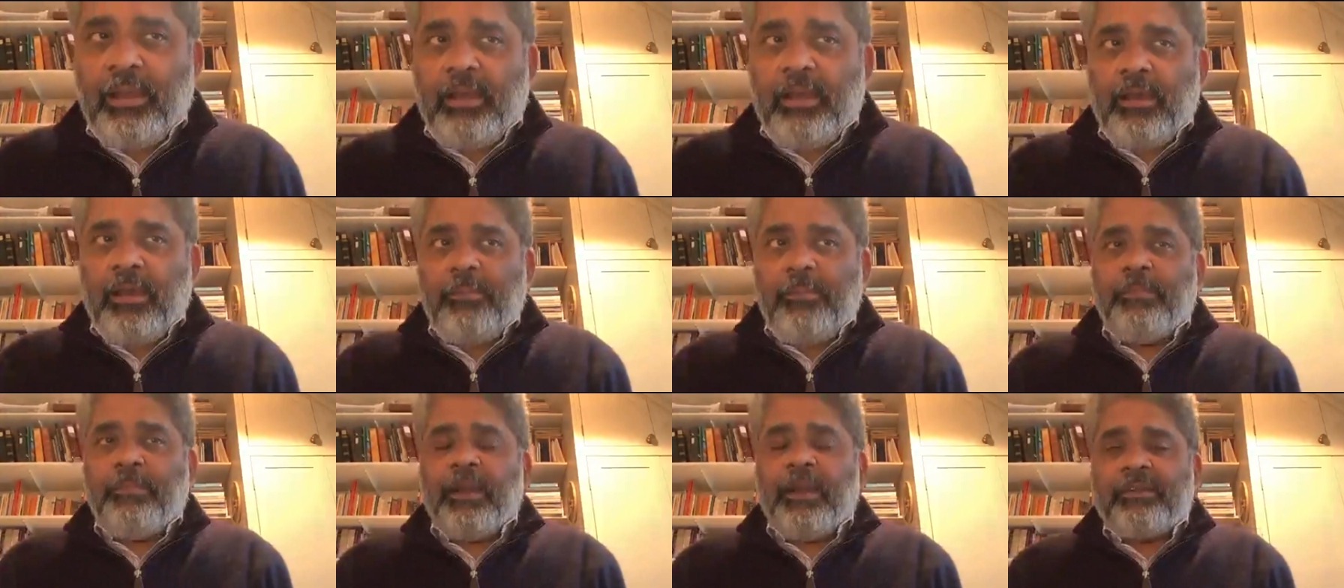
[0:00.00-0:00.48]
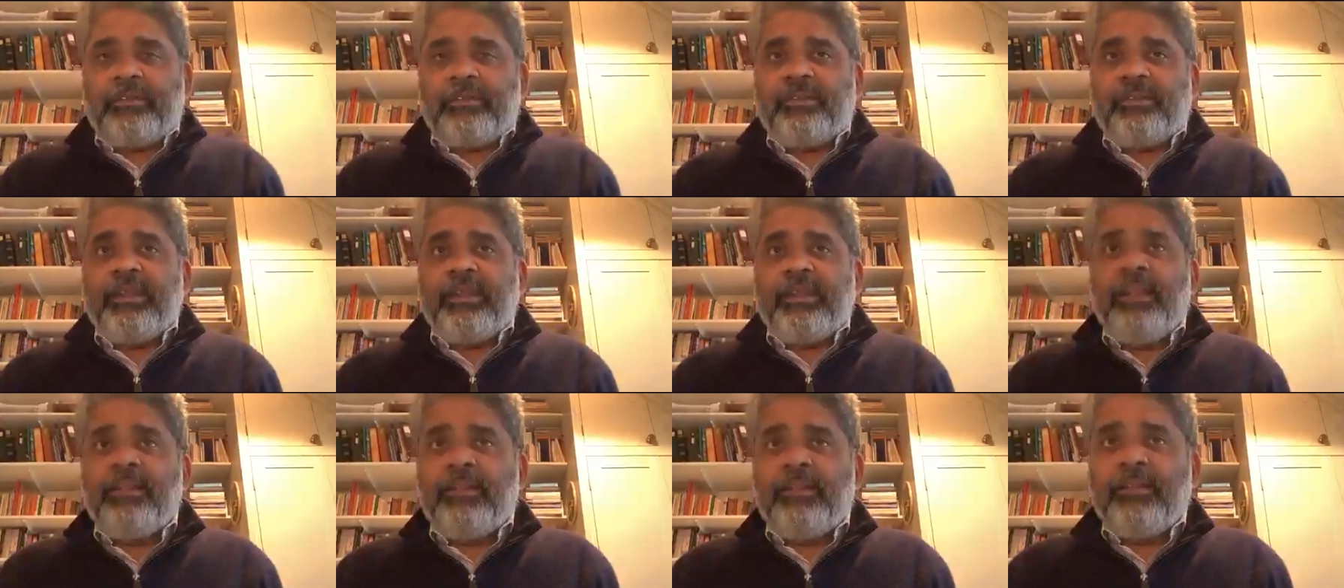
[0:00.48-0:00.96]
but
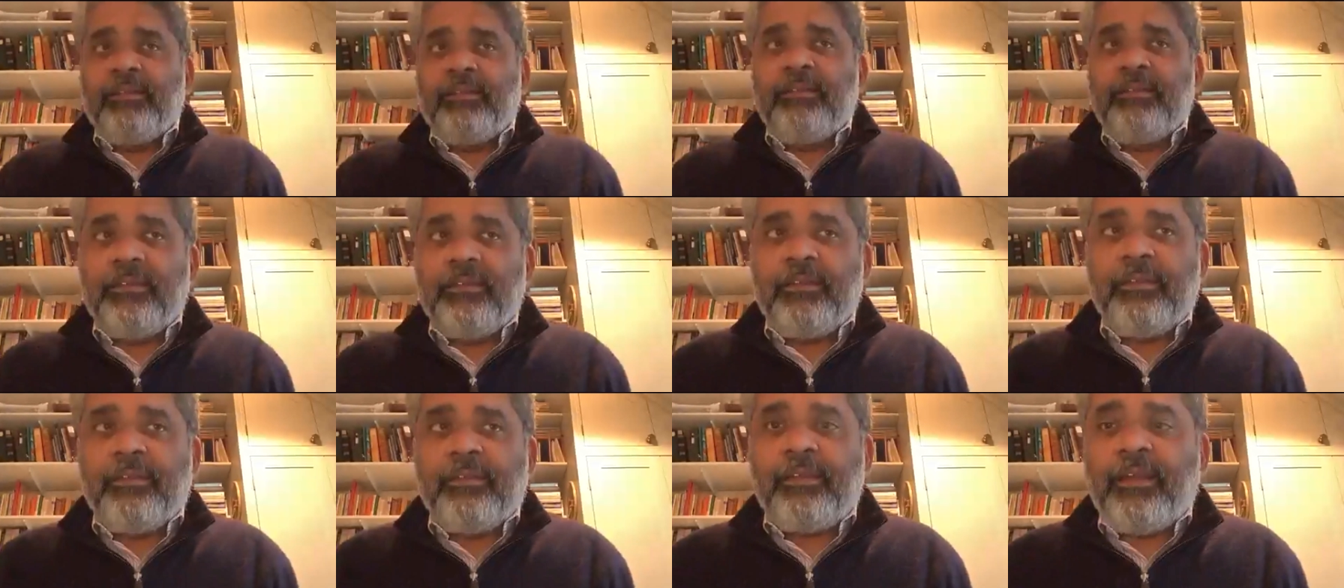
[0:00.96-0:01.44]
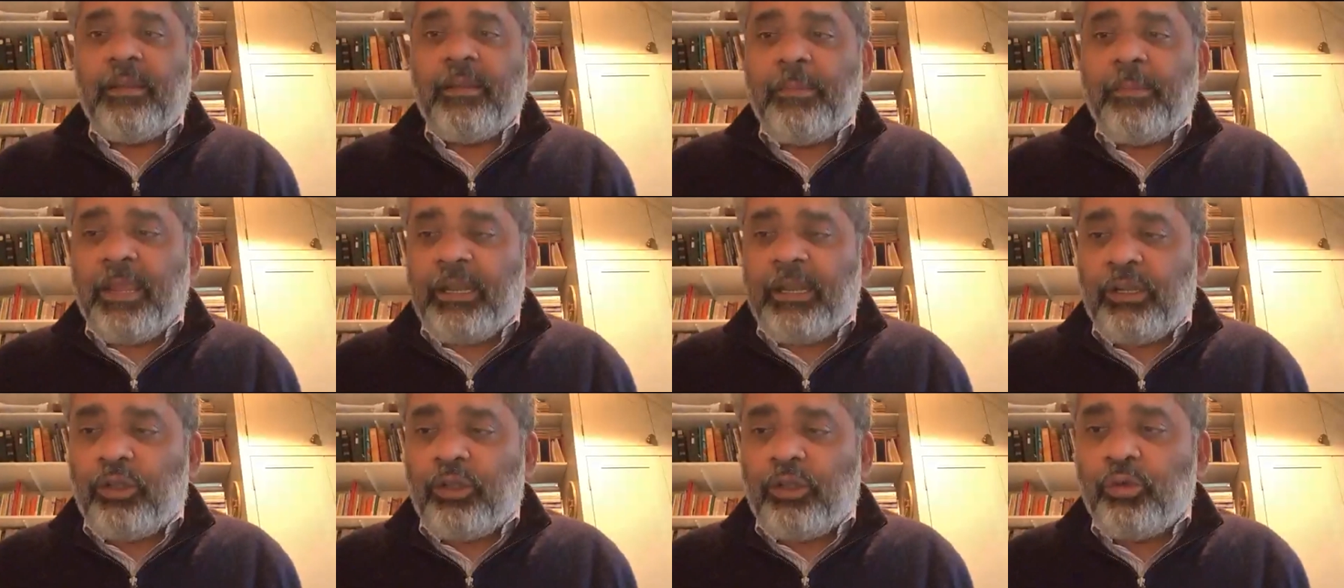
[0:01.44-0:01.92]
still, there
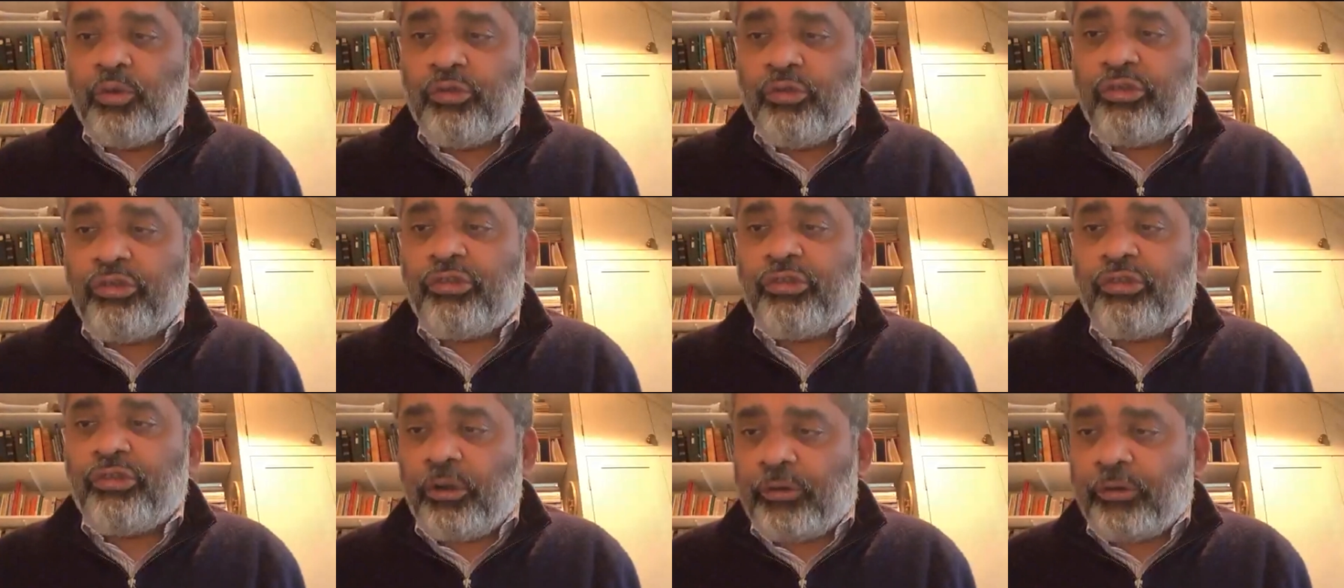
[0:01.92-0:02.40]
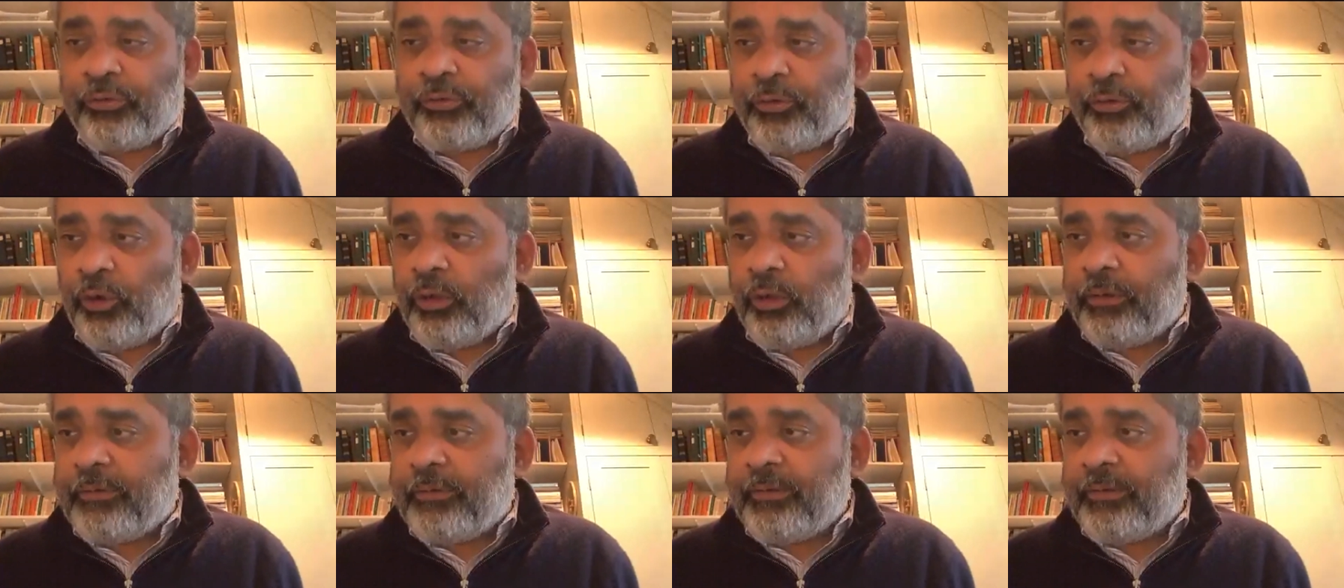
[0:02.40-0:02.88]
remain huge
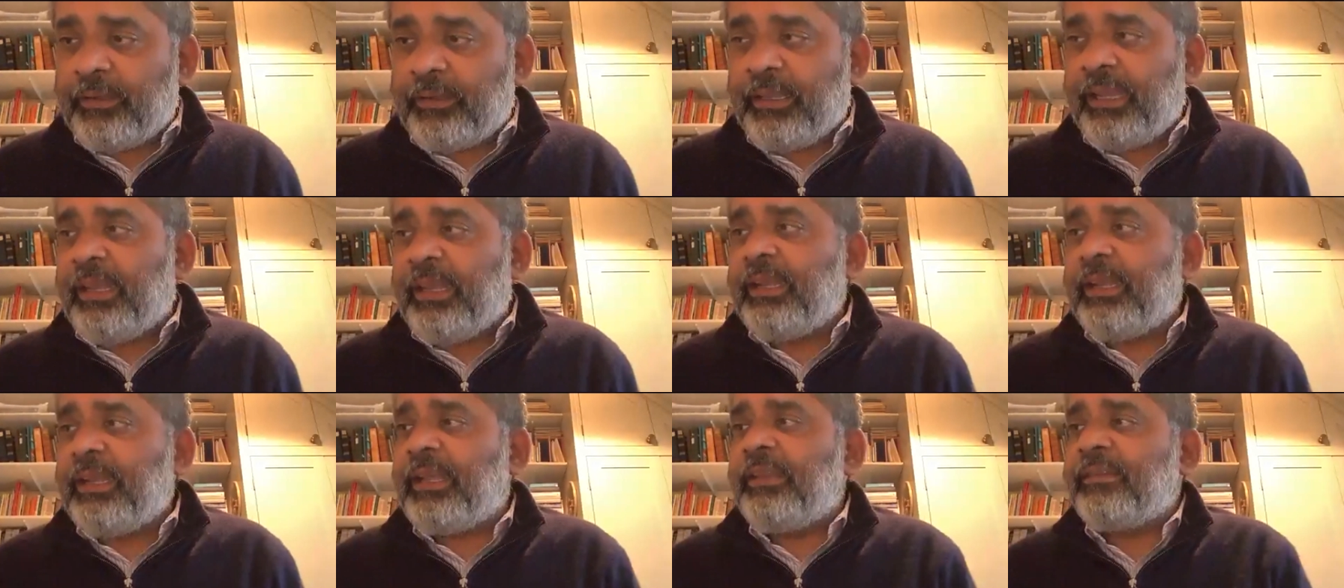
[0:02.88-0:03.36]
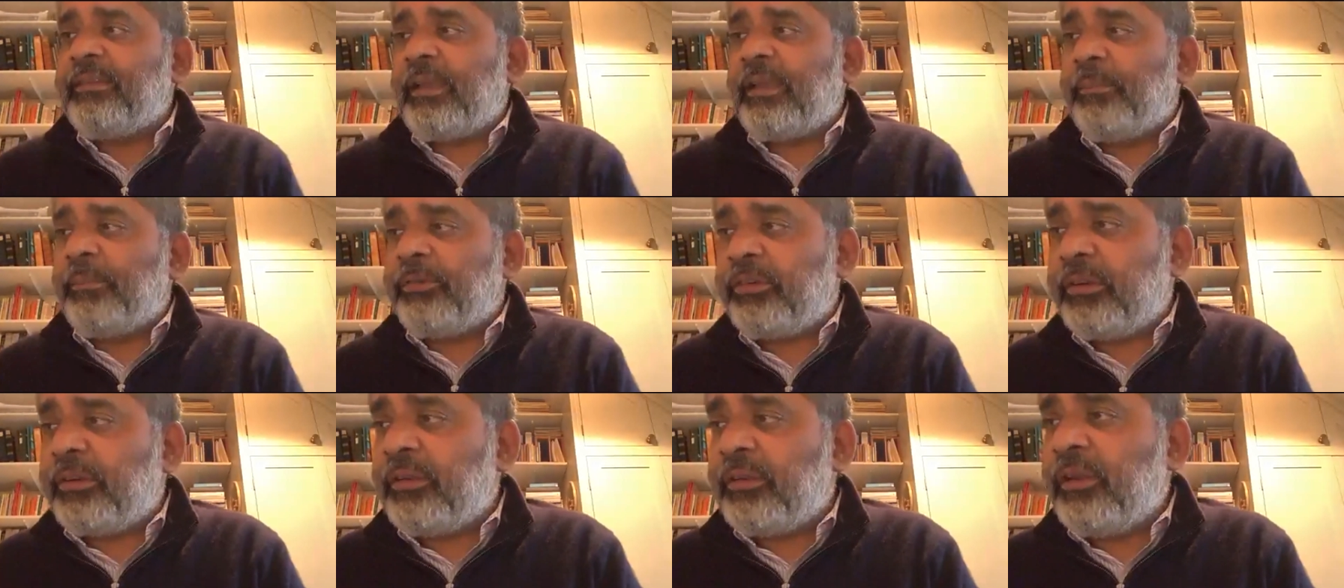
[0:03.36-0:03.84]
shortfalls in
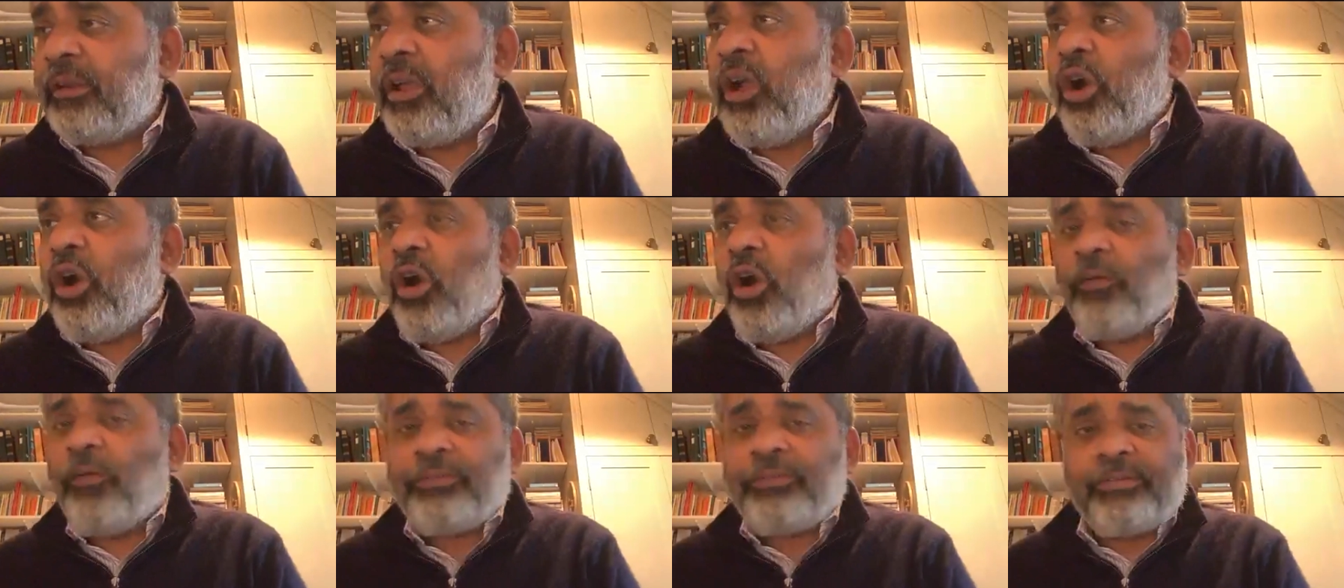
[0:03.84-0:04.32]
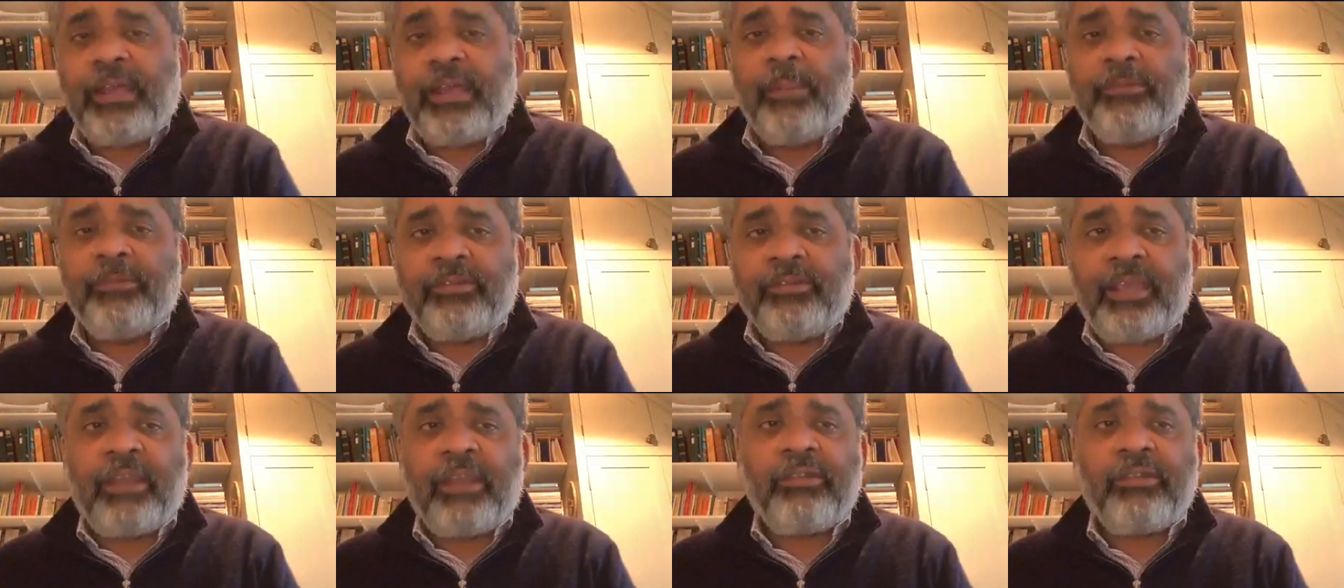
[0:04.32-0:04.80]
consumption of some
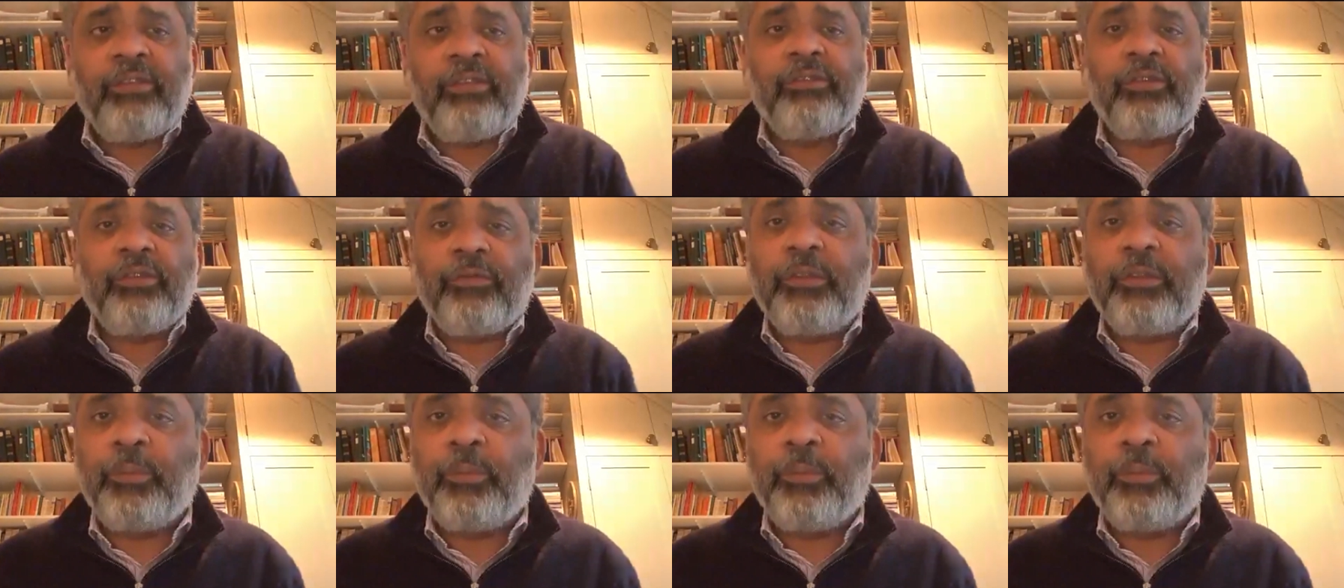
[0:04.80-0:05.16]
sections of the